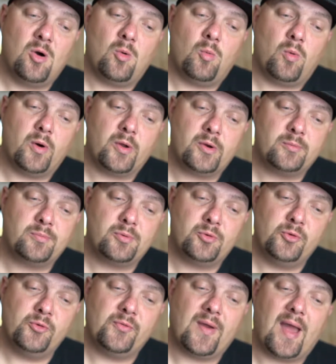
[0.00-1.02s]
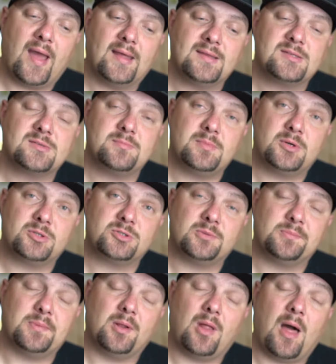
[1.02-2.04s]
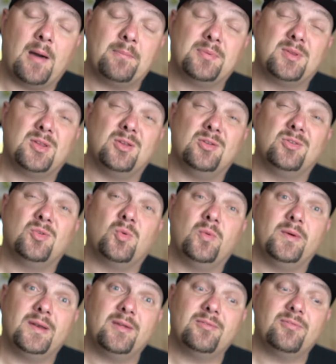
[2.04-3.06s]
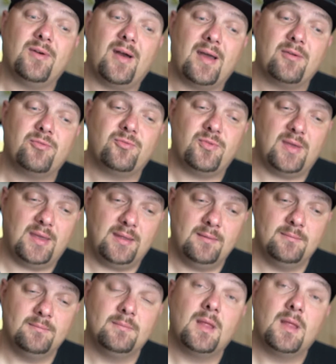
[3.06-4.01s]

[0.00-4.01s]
Waterproof and submersible up to 25 feet.